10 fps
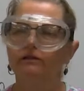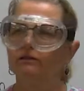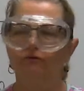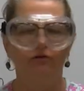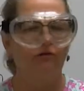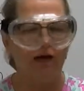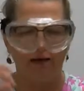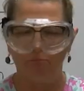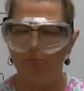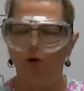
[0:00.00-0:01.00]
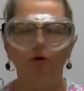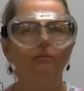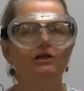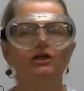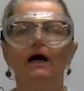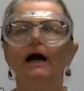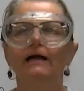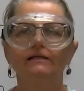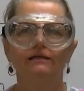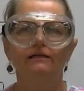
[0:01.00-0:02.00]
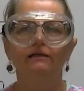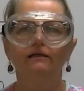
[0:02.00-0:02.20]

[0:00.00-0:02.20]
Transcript: if you've got a whole bunch of ice,